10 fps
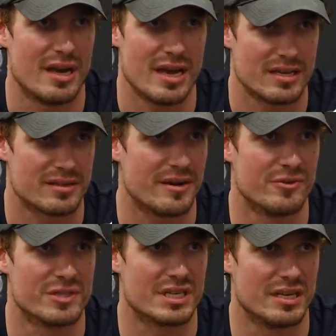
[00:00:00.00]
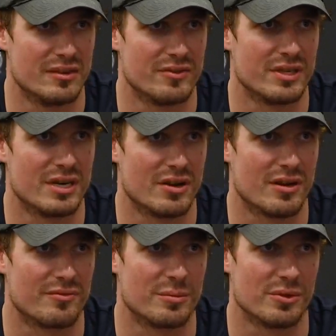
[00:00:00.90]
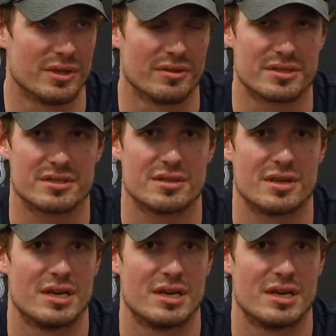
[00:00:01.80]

has every save and how comfortable he looks